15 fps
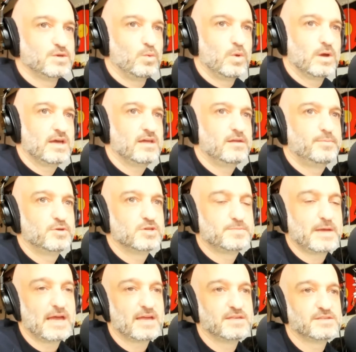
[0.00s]
So what kind of
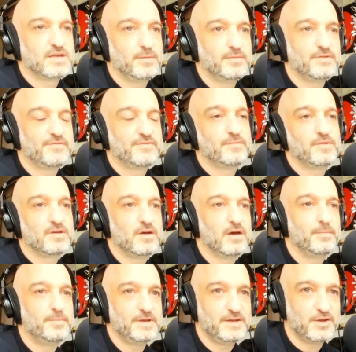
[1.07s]
pushback is coming from the
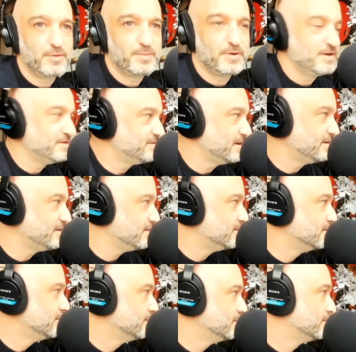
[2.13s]
company? No pun intended.